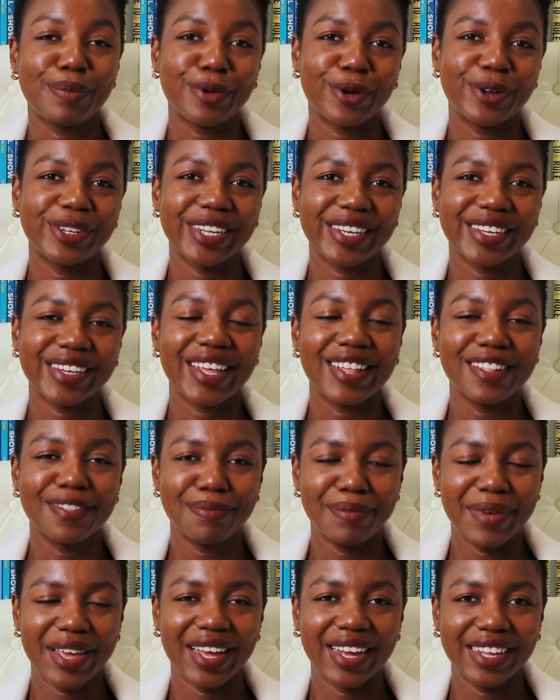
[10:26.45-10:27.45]
project is
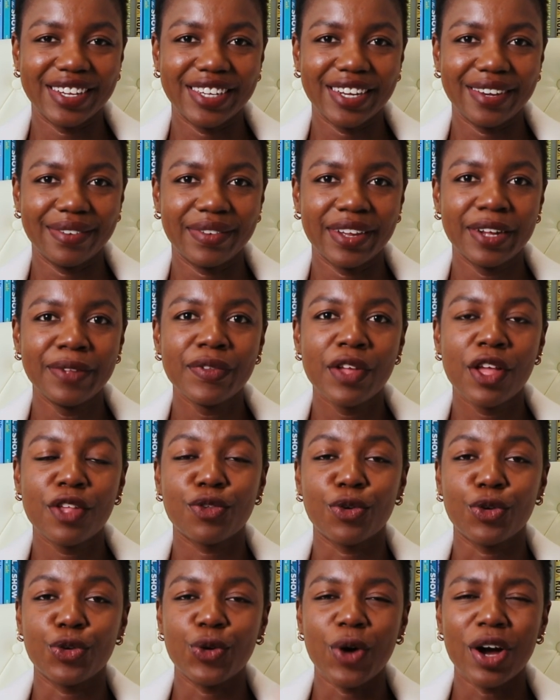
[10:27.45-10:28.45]
being achieved.
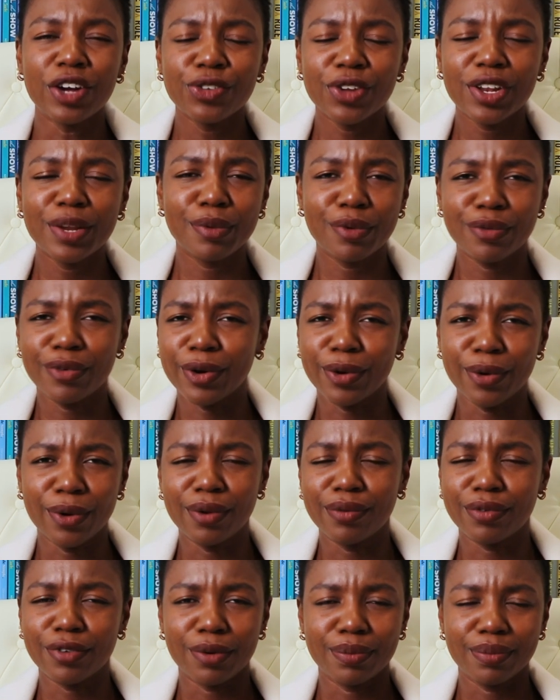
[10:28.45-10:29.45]
So you actually move your
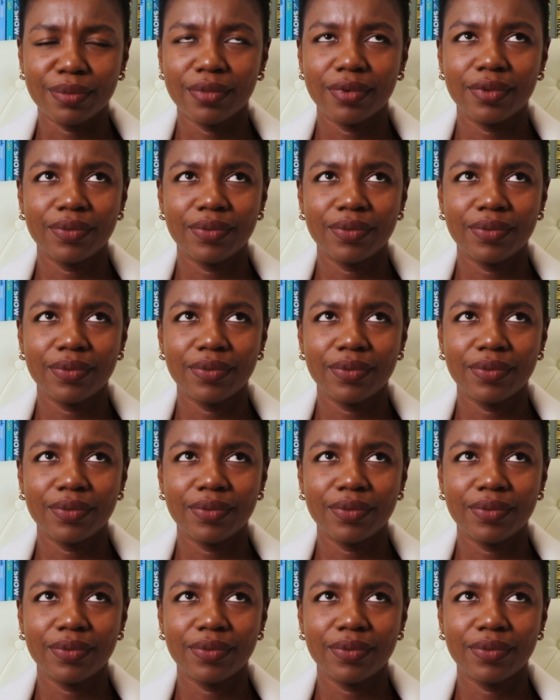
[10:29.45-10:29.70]
goal from